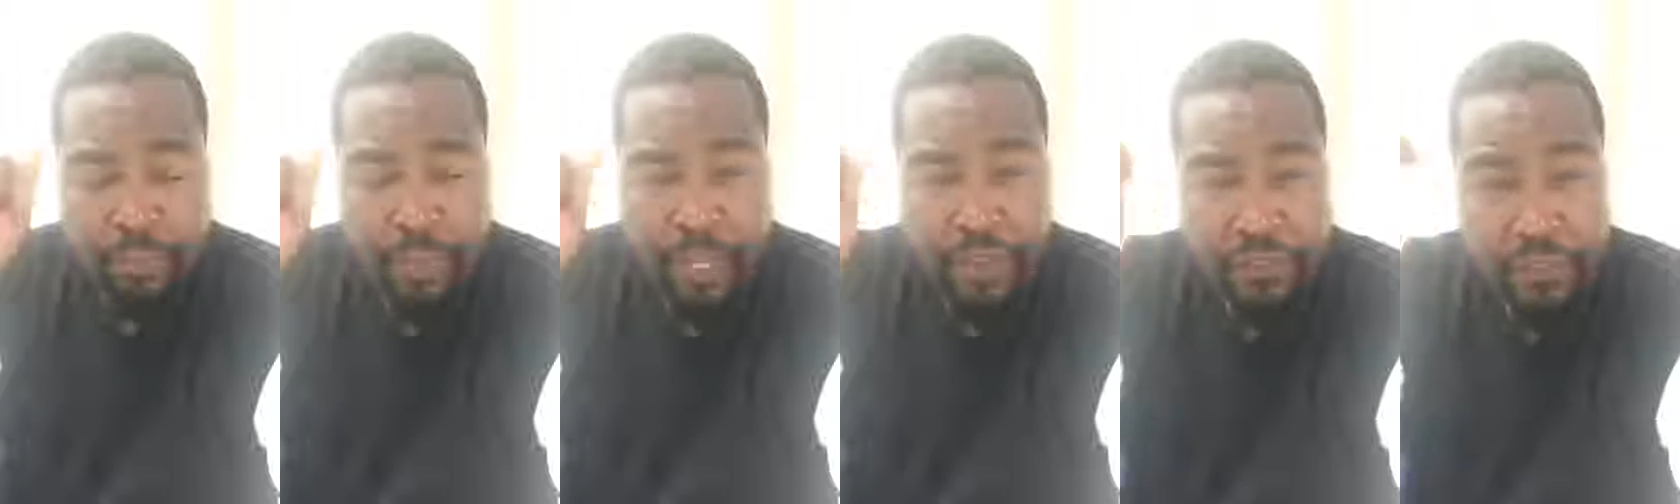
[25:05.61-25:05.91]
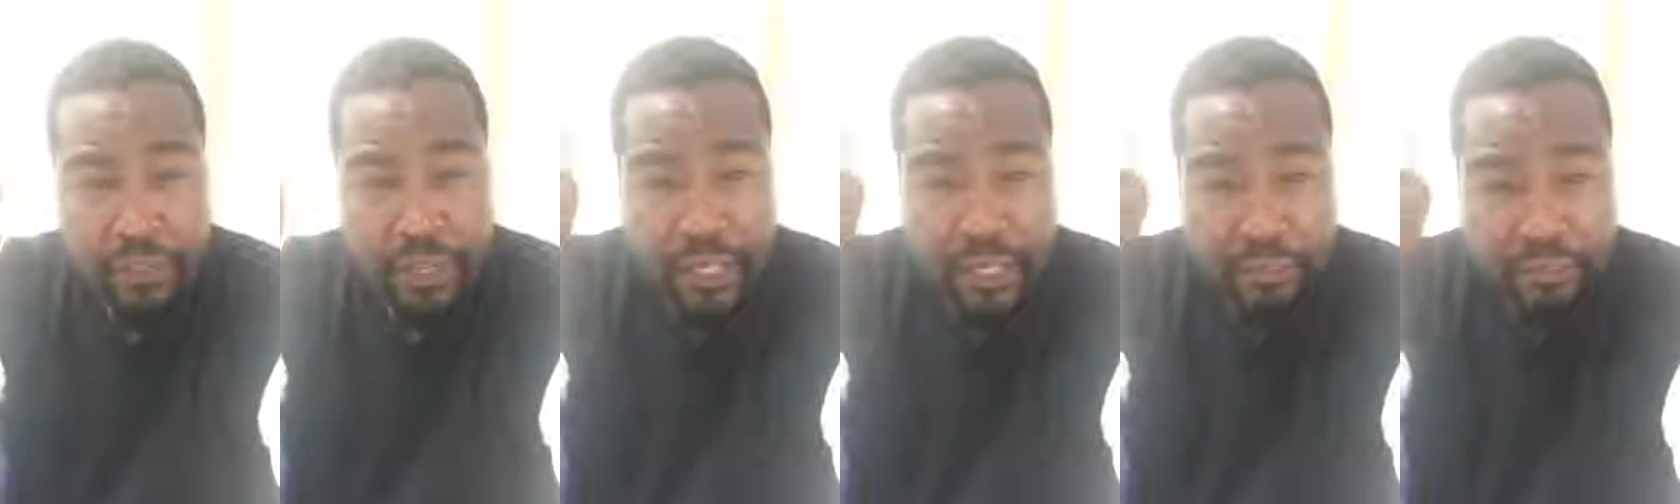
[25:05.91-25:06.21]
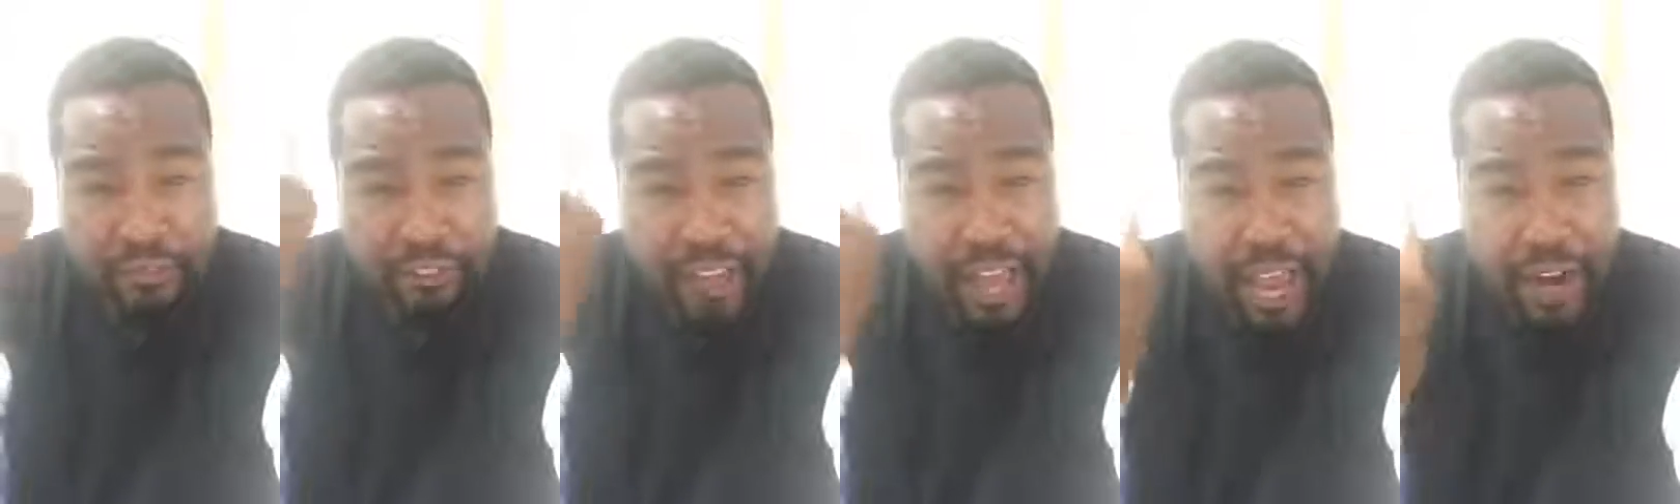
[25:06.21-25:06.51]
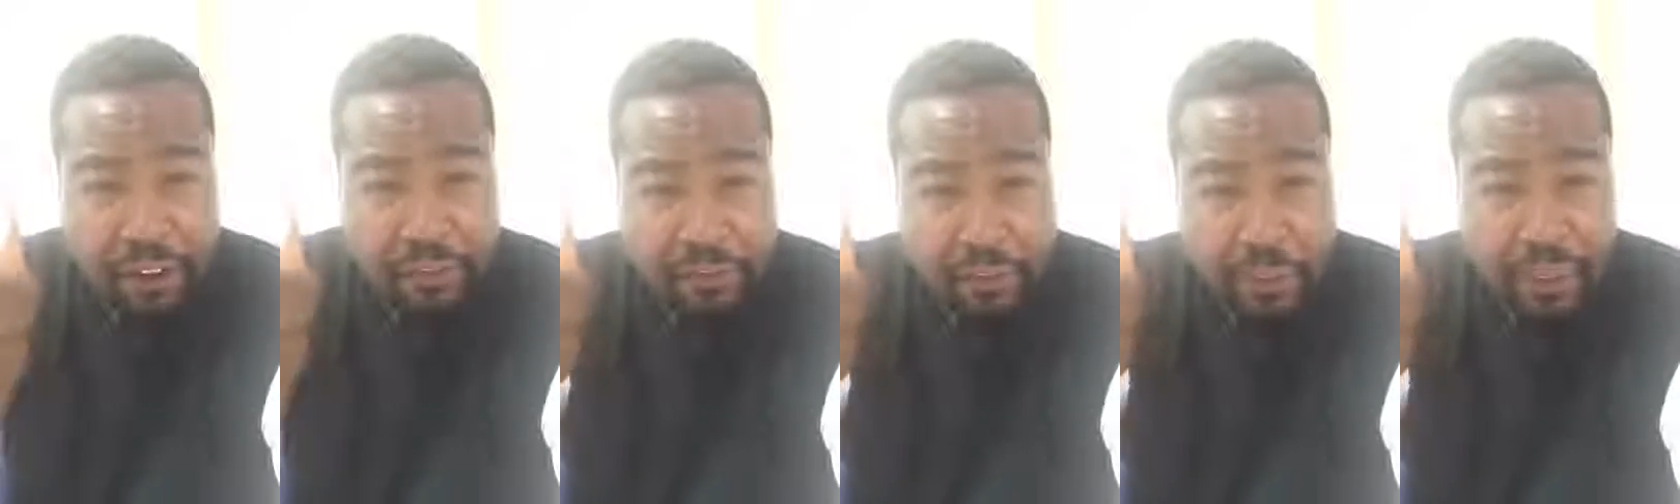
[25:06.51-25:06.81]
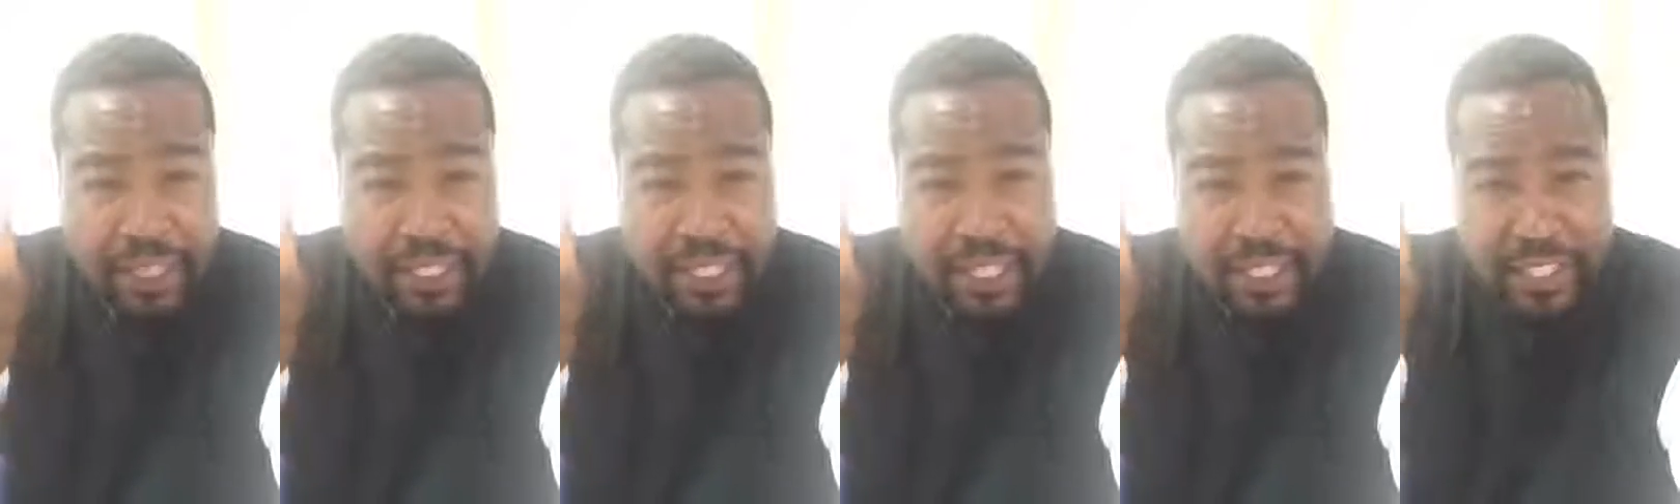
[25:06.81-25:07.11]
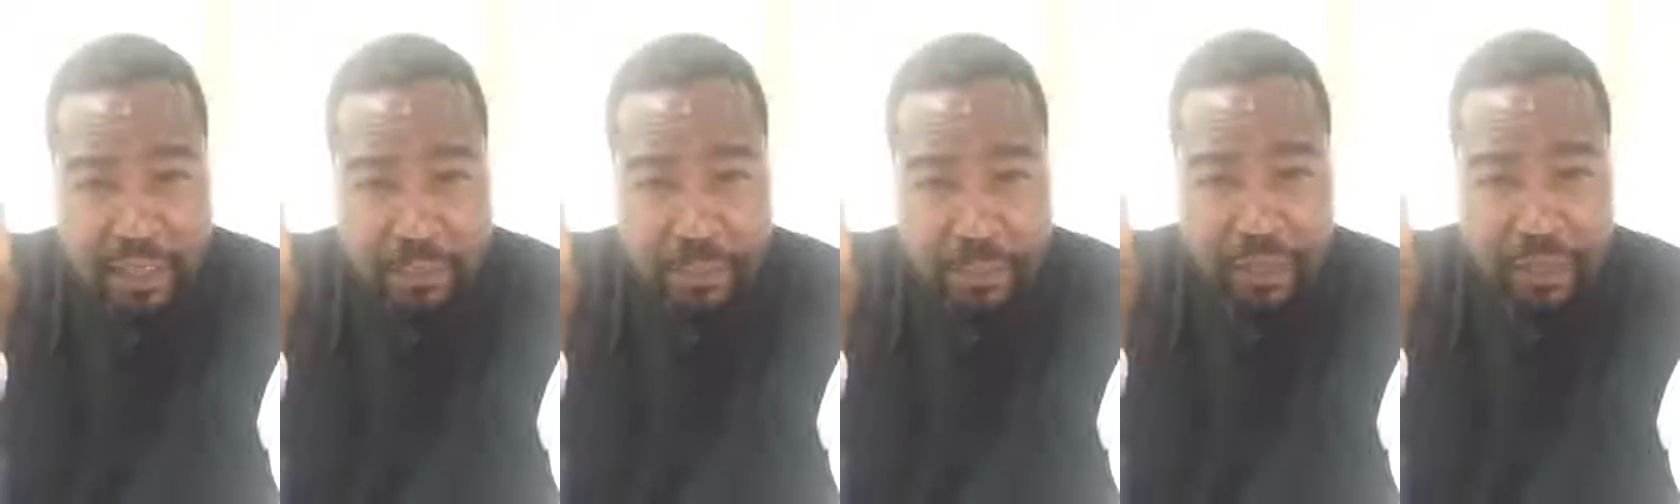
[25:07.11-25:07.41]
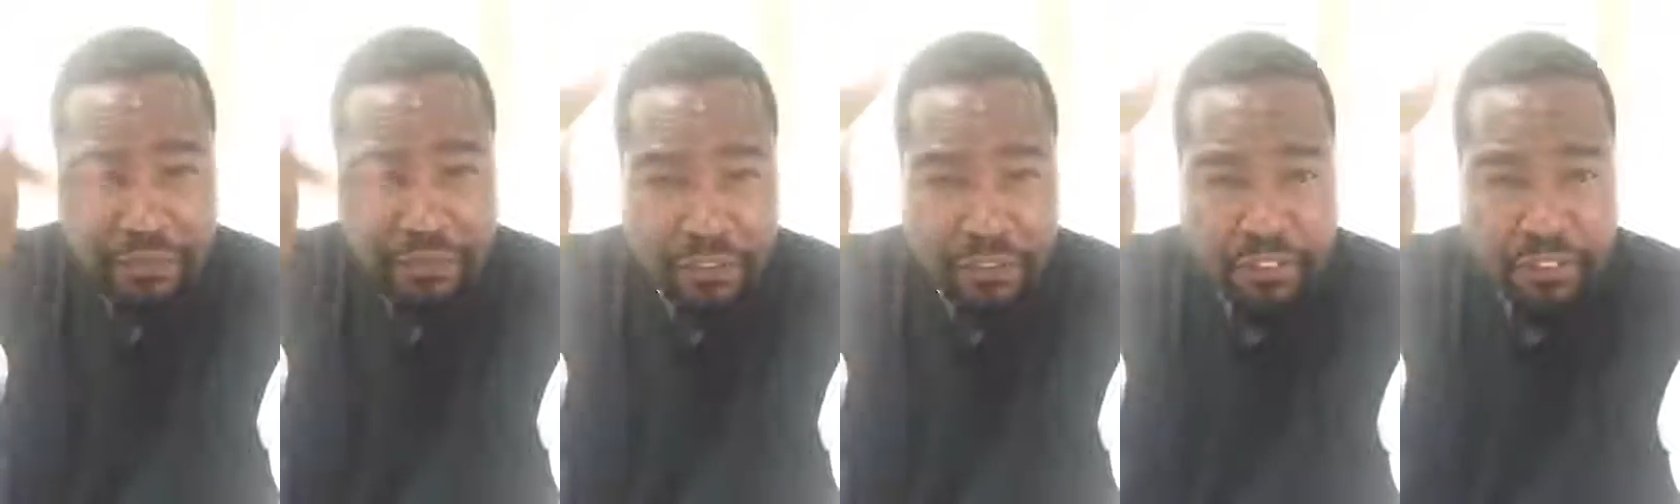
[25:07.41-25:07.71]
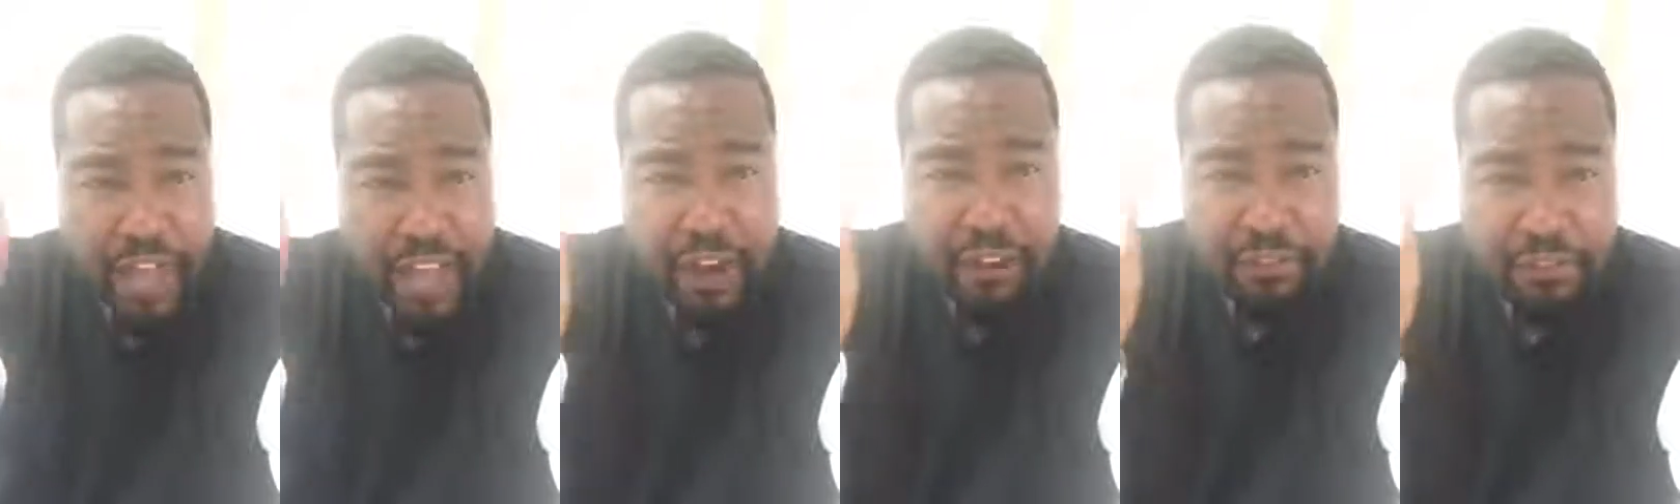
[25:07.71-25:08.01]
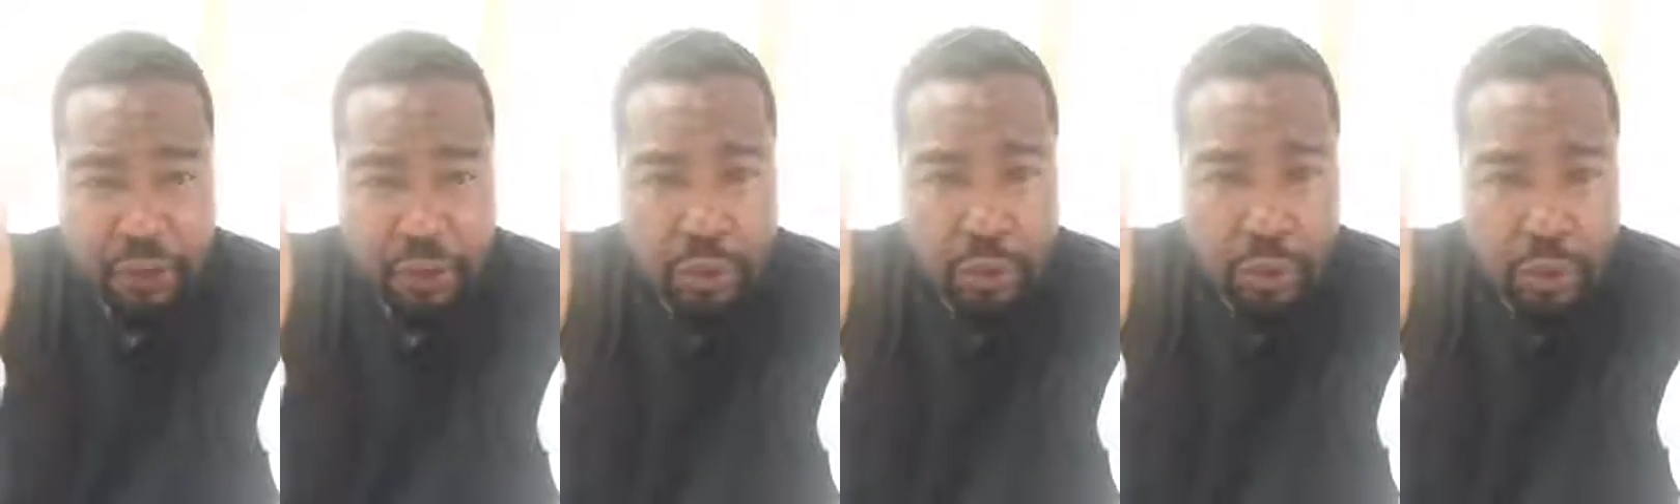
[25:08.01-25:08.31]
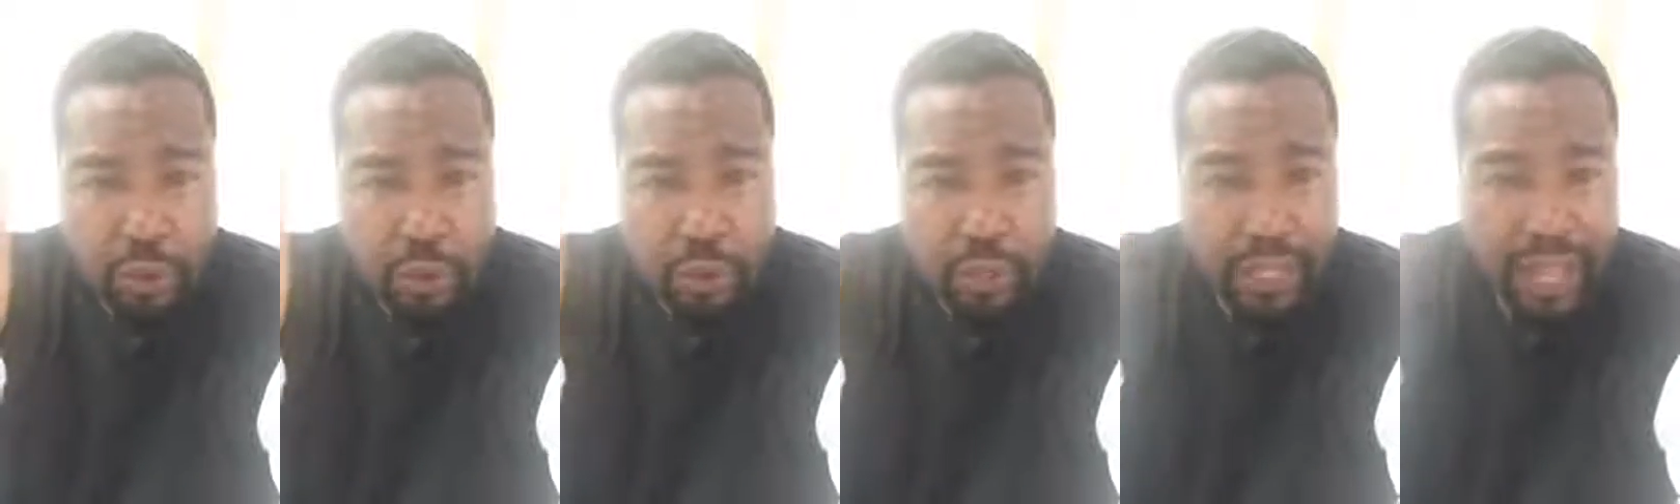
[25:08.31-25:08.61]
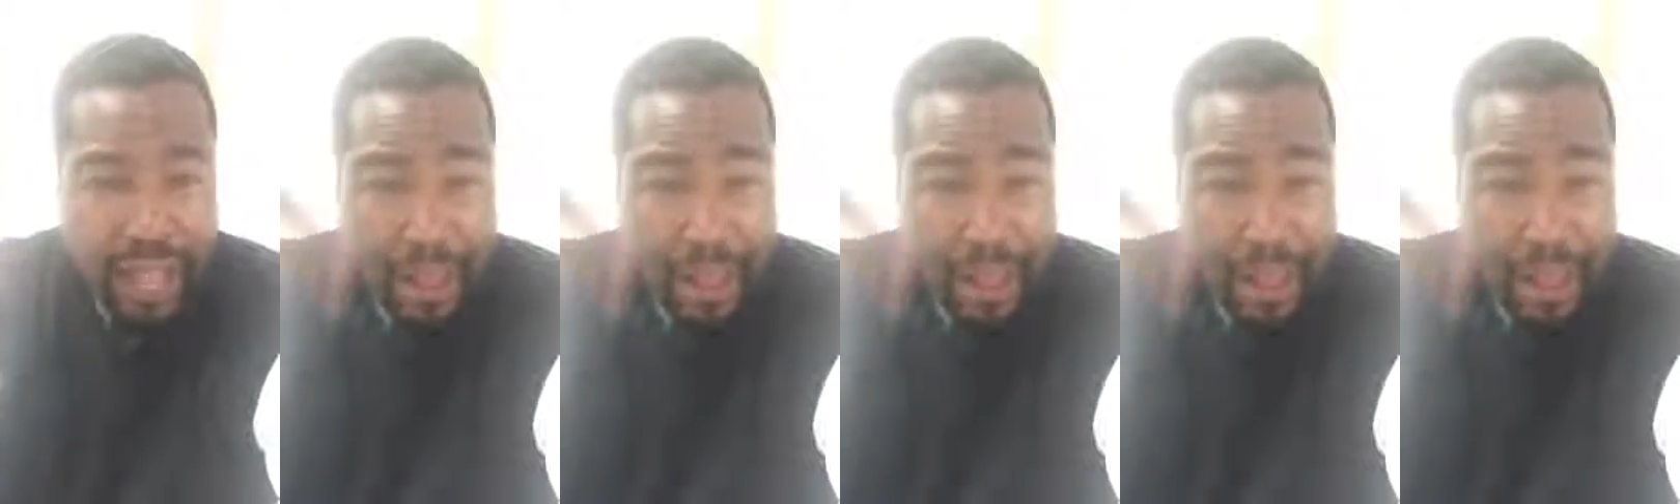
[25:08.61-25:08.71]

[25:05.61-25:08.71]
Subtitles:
If you need a flyer for Elizabeth, the flyer for New York,